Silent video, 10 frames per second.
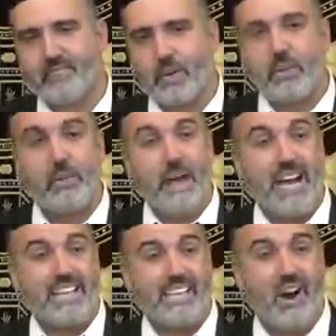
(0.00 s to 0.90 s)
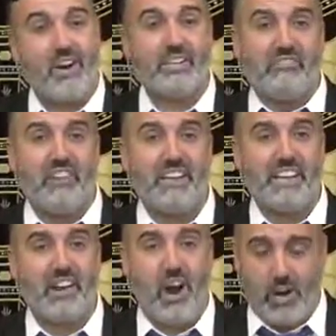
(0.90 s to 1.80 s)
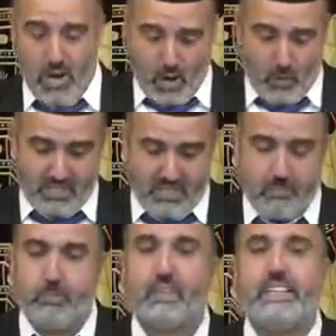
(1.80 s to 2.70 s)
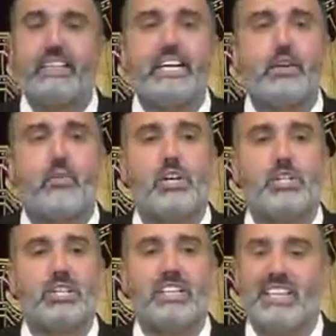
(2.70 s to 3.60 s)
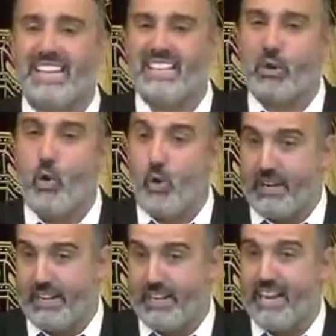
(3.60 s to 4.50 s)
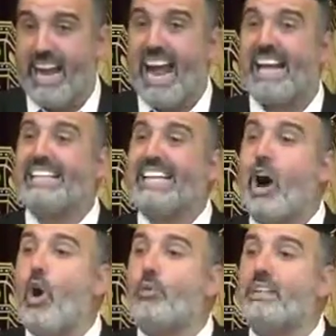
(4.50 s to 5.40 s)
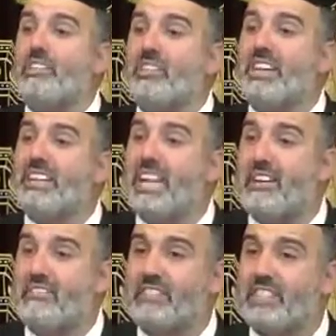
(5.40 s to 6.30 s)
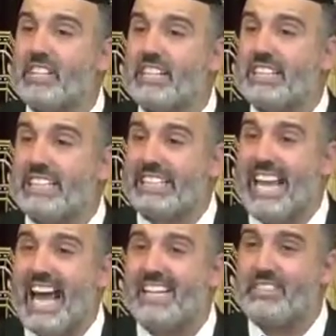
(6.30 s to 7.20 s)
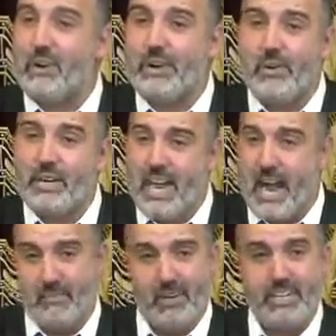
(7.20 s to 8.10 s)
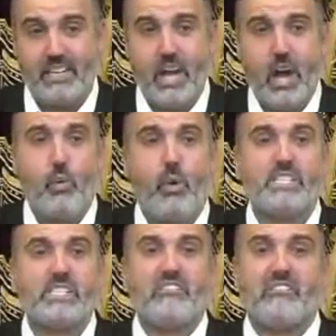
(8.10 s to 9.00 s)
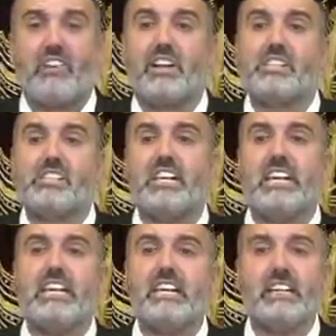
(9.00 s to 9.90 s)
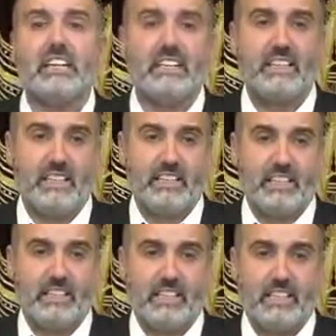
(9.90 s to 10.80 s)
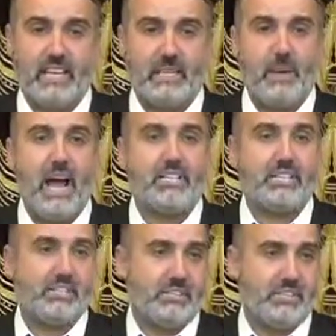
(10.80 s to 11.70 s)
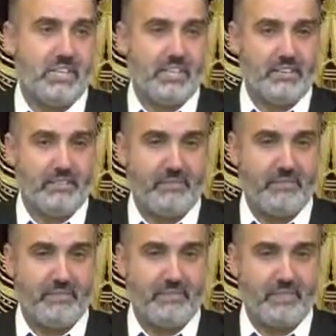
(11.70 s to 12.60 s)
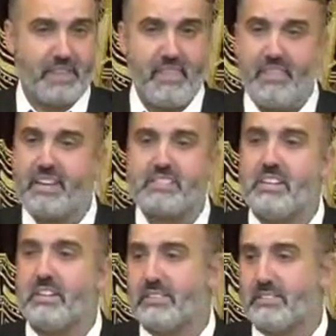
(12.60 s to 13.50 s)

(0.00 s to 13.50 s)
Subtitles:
Where the back of the car and the front of the car was completely crunched in like an accordion. And the only thing left to that Toyota Camry was the front seat and the passenger seat. And that's it.